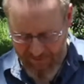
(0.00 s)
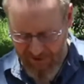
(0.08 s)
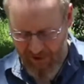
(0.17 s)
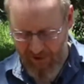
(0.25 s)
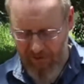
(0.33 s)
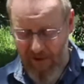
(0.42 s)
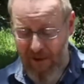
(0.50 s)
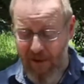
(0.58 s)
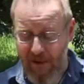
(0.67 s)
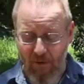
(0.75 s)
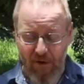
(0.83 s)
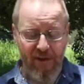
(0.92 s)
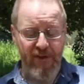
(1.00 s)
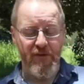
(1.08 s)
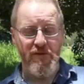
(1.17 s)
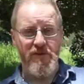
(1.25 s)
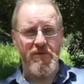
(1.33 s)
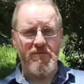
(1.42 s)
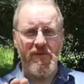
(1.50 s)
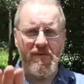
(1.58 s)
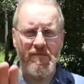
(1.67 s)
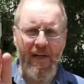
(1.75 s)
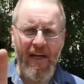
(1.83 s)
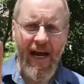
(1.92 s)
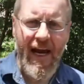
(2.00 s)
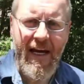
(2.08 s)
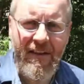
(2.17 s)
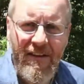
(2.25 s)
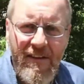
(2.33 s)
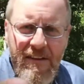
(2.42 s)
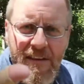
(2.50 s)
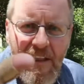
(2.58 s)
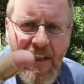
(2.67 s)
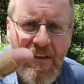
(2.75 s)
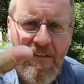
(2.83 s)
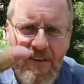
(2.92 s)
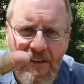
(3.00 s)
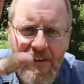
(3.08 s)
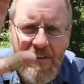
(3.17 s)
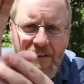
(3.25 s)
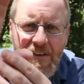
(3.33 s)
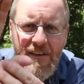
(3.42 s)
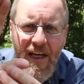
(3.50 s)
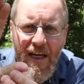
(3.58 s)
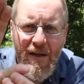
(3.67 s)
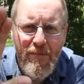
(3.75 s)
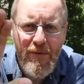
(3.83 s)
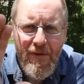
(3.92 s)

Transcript: So what I do is on my hand, you can see here I've got this tape,